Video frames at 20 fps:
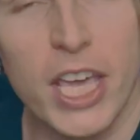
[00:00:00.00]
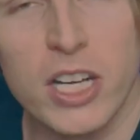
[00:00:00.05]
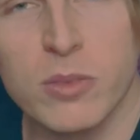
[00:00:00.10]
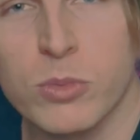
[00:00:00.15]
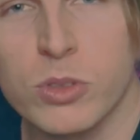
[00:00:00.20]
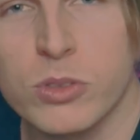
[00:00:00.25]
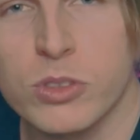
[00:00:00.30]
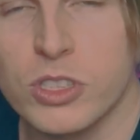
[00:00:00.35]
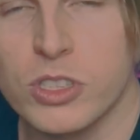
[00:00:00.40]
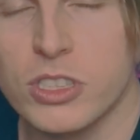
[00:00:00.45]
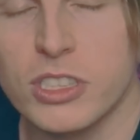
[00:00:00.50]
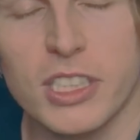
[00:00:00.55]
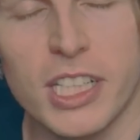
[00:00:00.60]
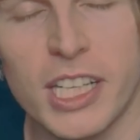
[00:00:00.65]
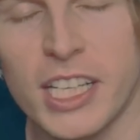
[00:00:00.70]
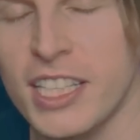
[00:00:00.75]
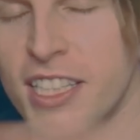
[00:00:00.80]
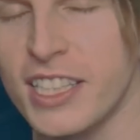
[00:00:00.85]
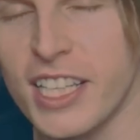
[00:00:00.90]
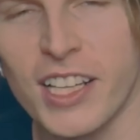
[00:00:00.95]
animals,
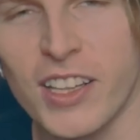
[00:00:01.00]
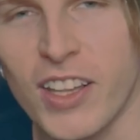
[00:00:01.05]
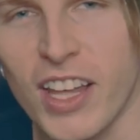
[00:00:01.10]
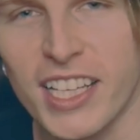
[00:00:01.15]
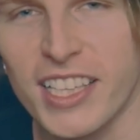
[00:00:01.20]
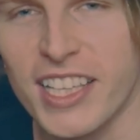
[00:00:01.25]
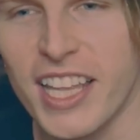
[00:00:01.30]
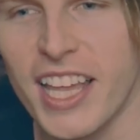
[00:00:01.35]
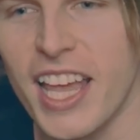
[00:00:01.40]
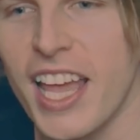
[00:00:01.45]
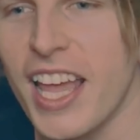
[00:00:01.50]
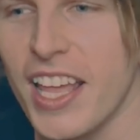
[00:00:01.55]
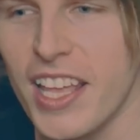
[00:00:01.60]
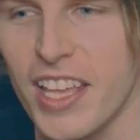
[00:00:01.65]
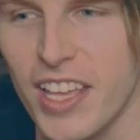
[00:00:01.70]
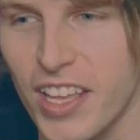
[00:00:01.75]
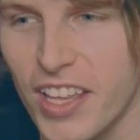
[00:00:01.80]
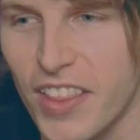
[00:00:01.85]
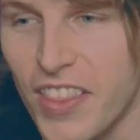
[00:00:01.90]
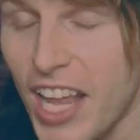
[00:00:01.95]
anything like that,
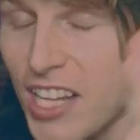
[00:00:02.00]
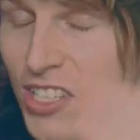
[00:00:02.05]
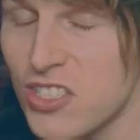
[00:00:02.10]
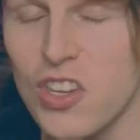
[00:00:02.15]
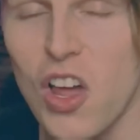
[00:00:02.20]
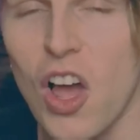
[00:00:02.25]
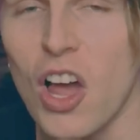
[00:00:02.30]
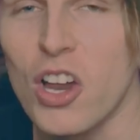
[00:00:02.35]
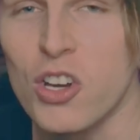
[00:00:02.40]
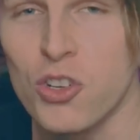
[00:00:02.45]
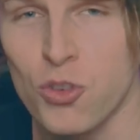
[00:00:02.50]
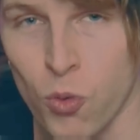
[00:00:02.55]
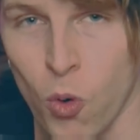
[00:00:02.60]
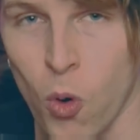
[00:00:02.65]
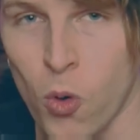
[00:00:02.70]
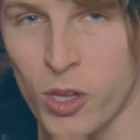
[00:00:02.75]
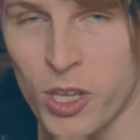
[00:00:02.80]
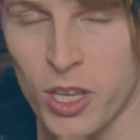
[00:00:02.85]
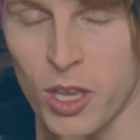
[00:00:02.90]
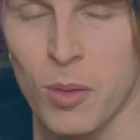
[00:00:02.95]
that's not
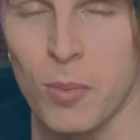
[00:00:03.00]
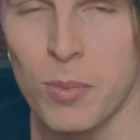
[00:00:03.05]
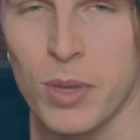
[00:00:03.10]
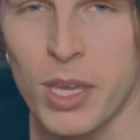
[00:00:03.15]
trolling